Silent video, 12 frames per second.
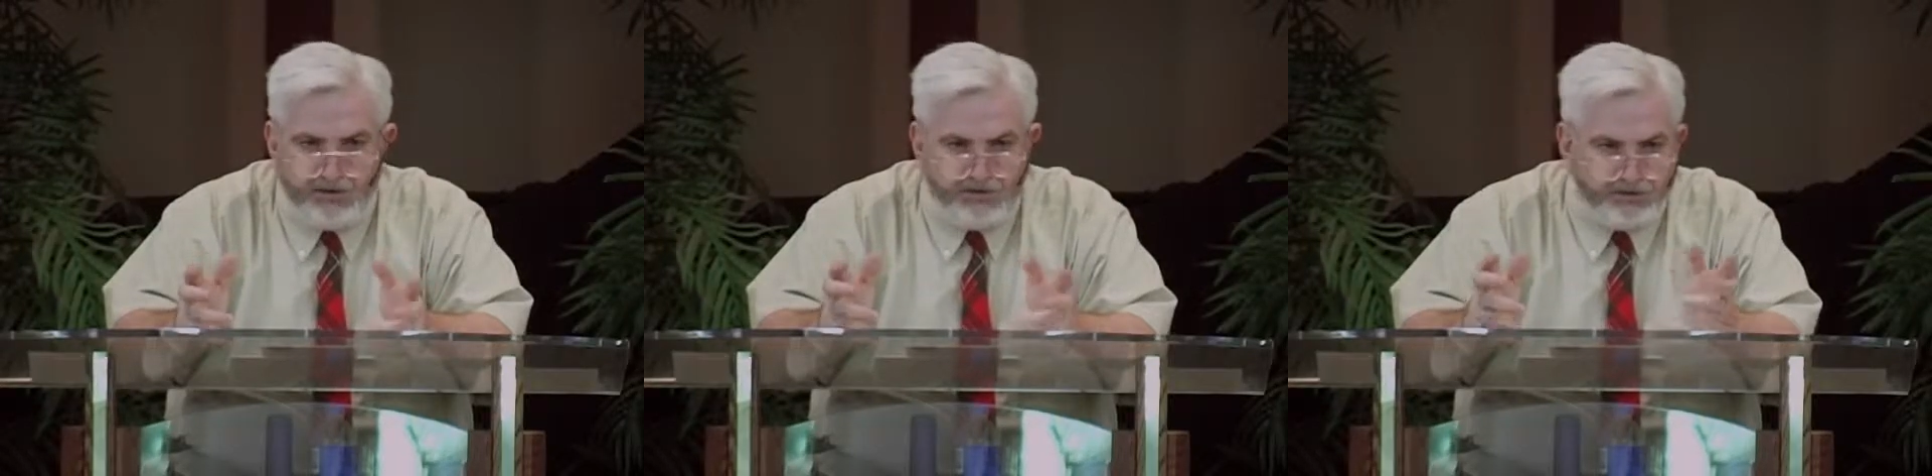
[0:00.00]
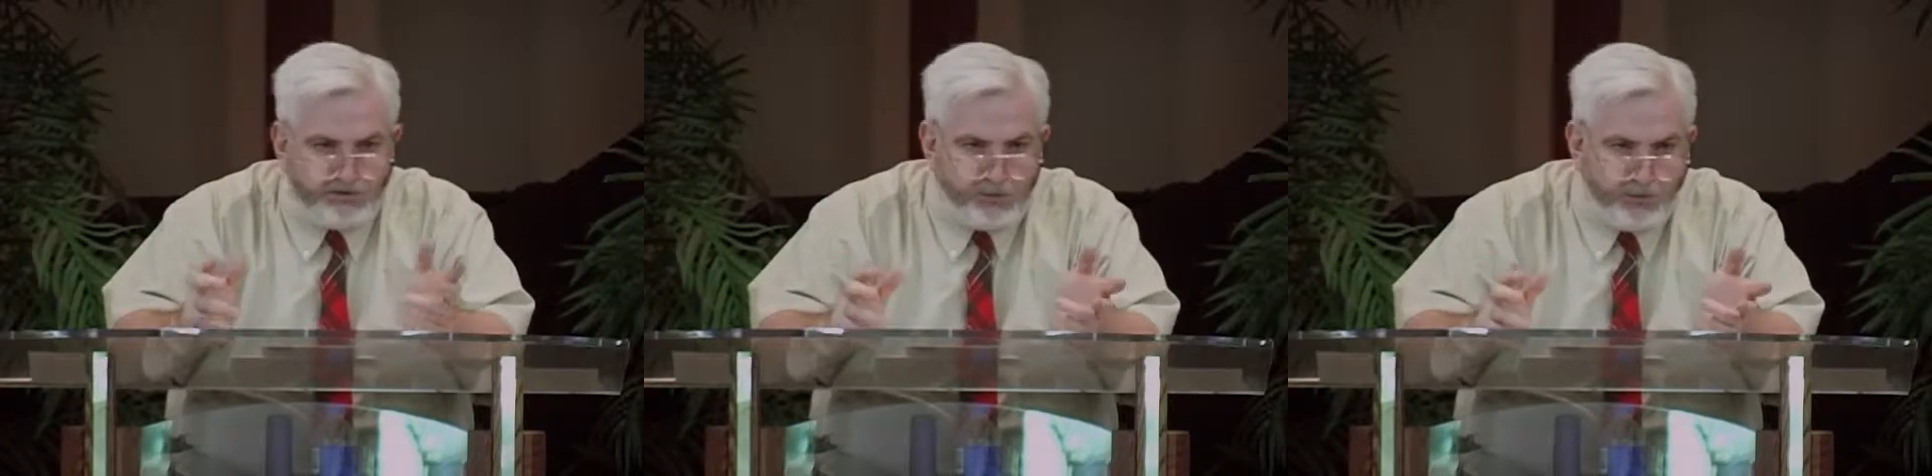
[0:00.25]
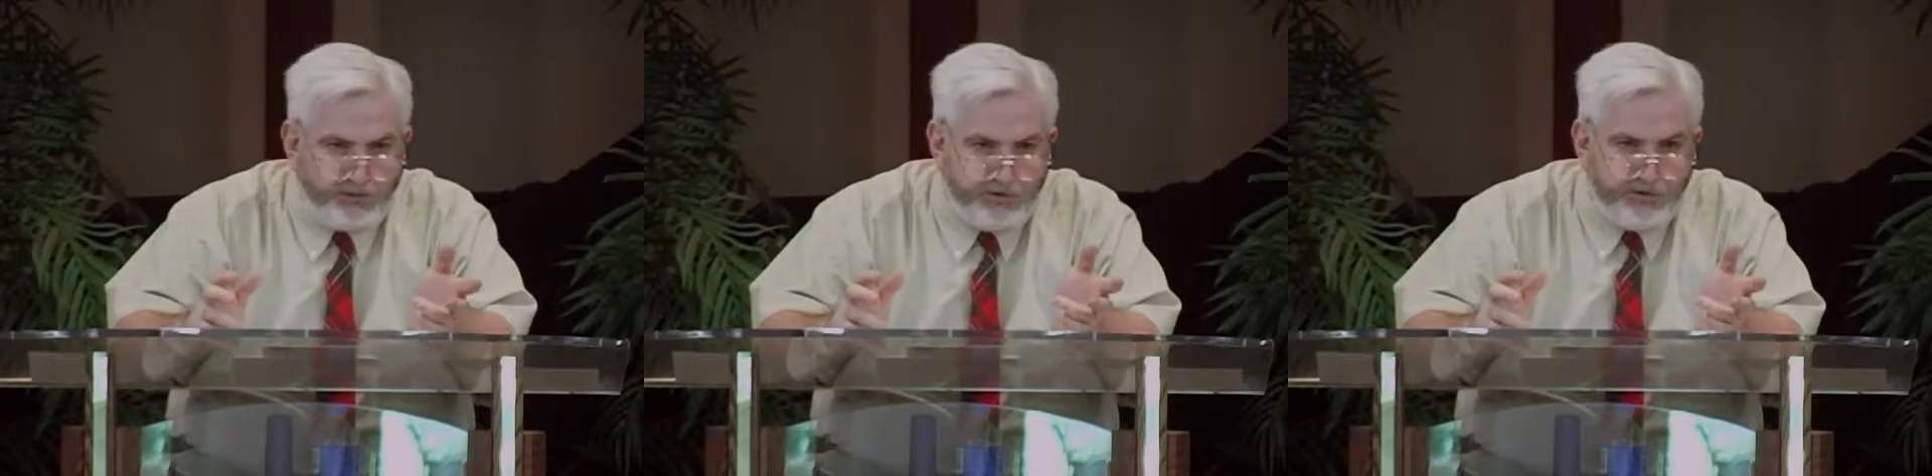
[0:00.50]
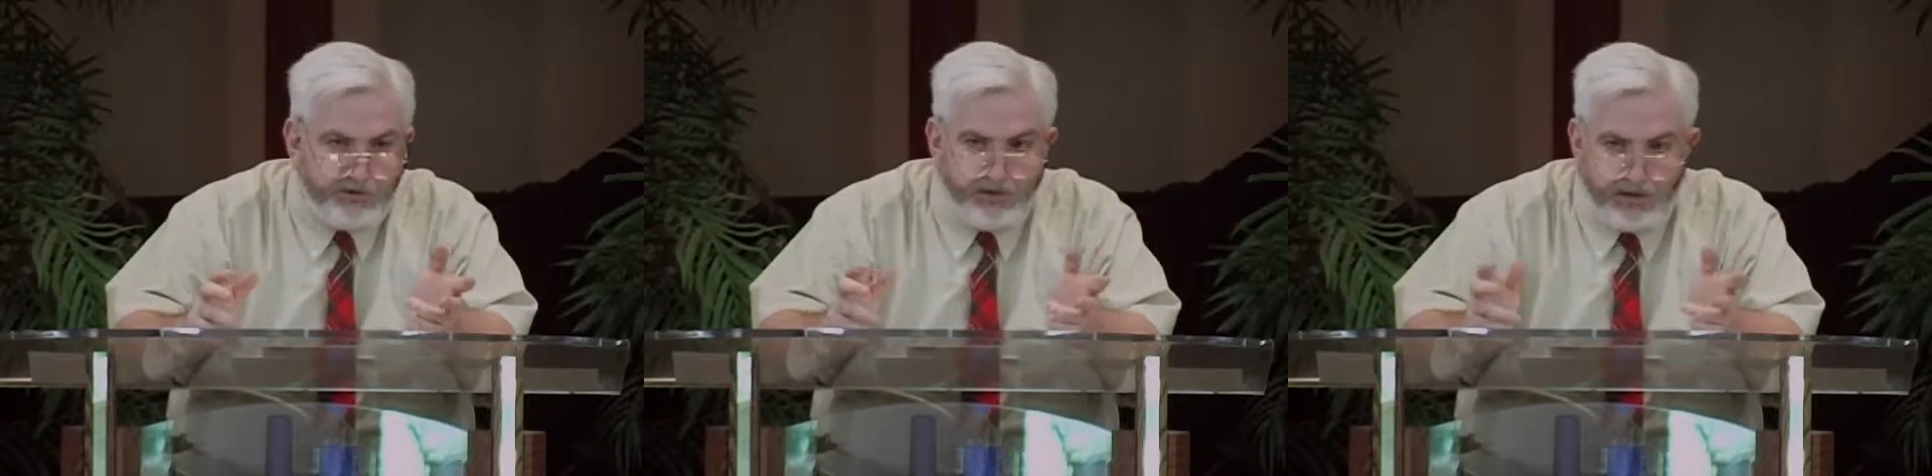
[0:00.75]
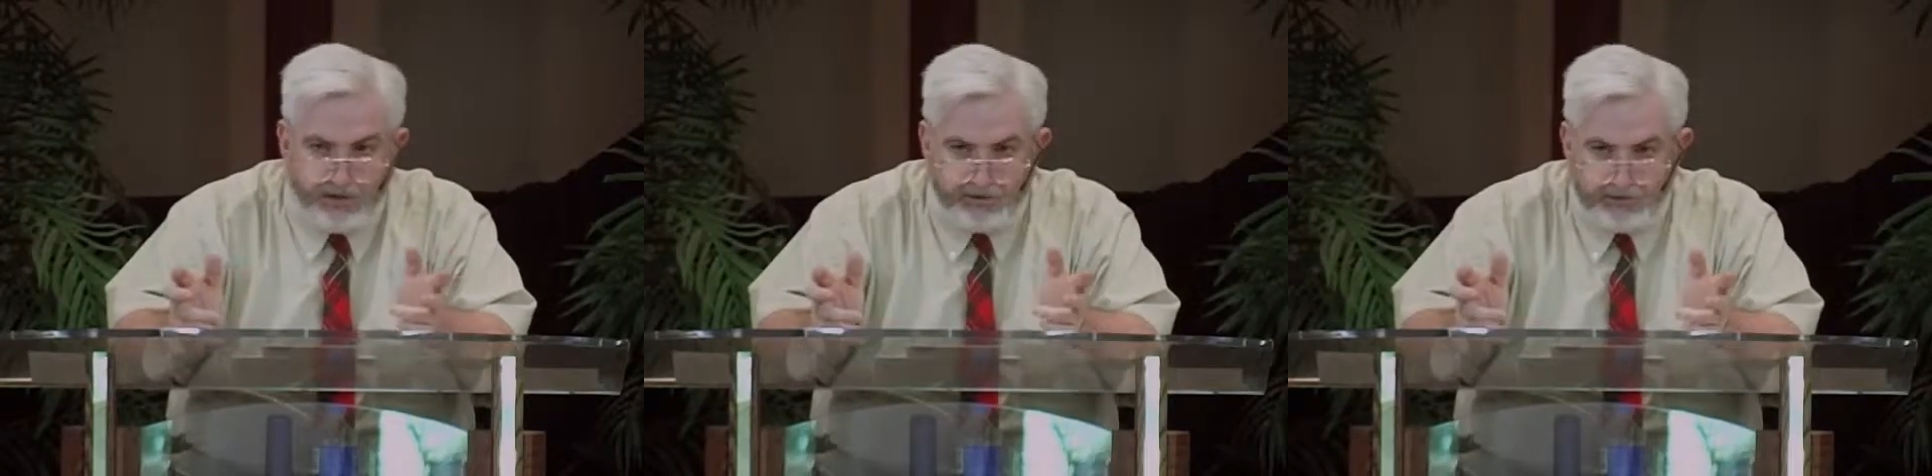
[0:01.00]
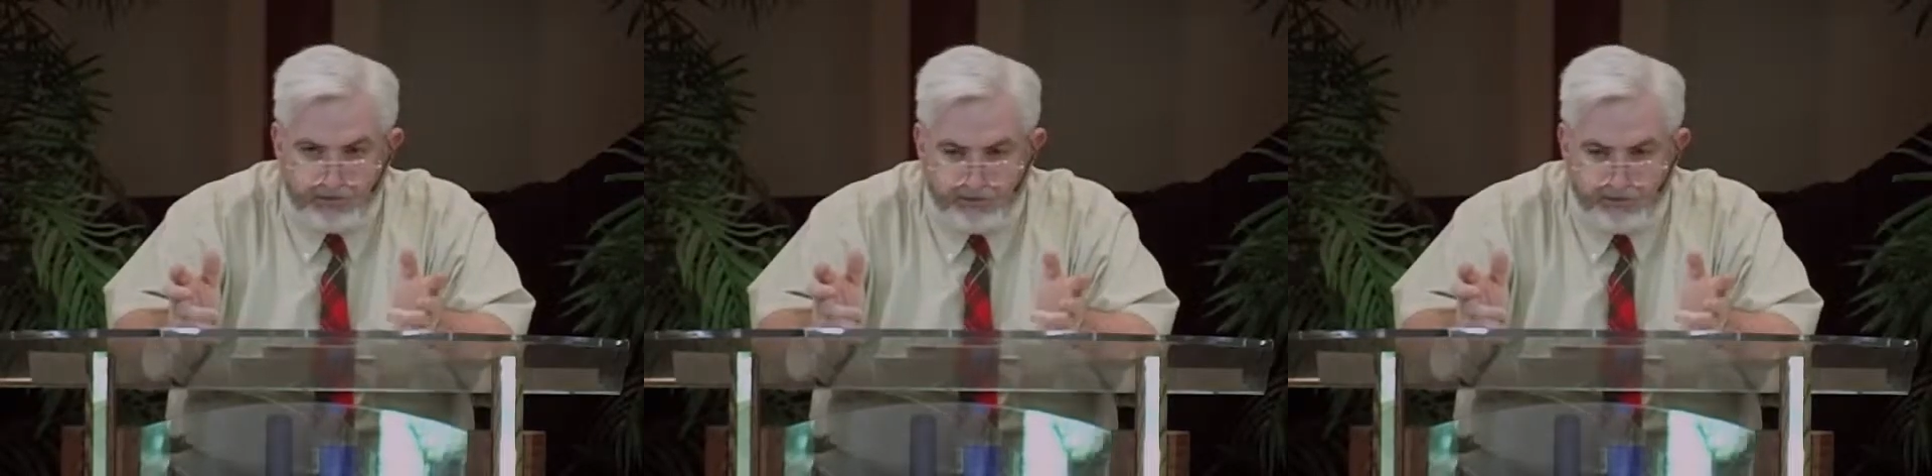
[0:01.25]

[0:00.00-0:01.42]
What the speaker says: is this worth it or not?